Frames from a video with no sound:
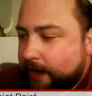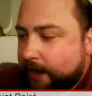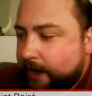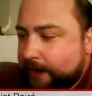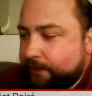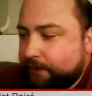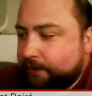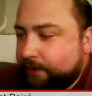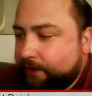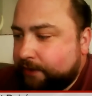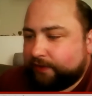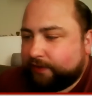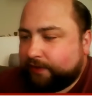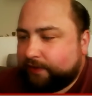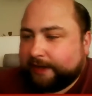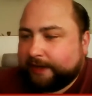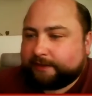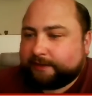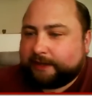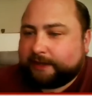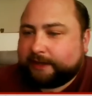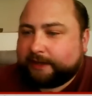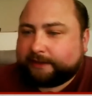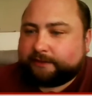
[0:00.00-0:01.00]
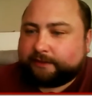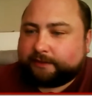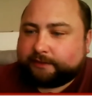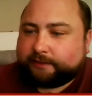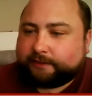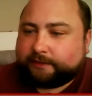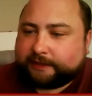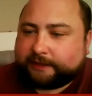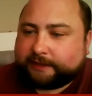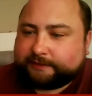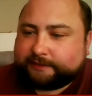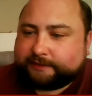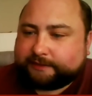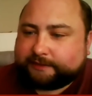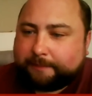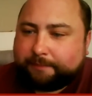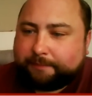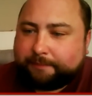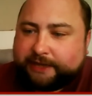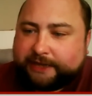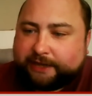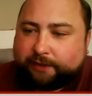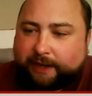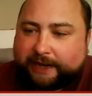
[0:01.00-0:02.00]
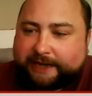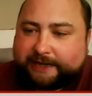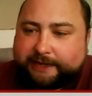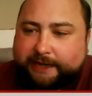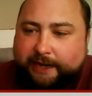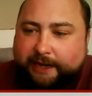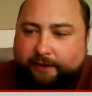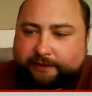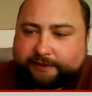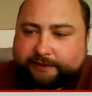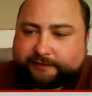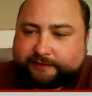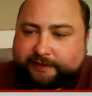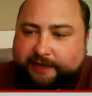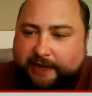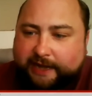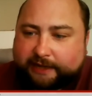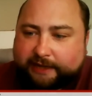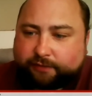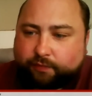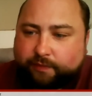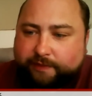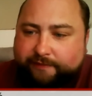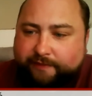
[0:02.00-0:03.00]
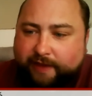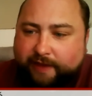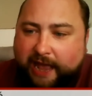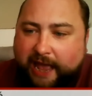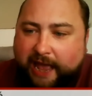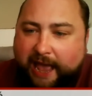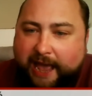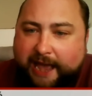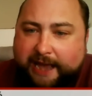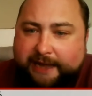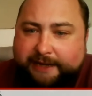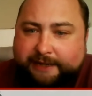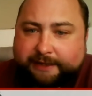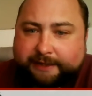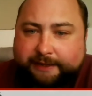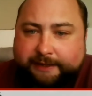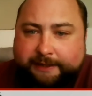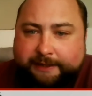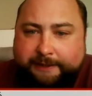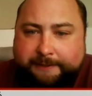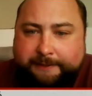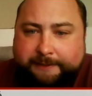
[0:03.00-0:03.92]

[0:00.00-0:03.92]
Another thing that's happening right now is that we've had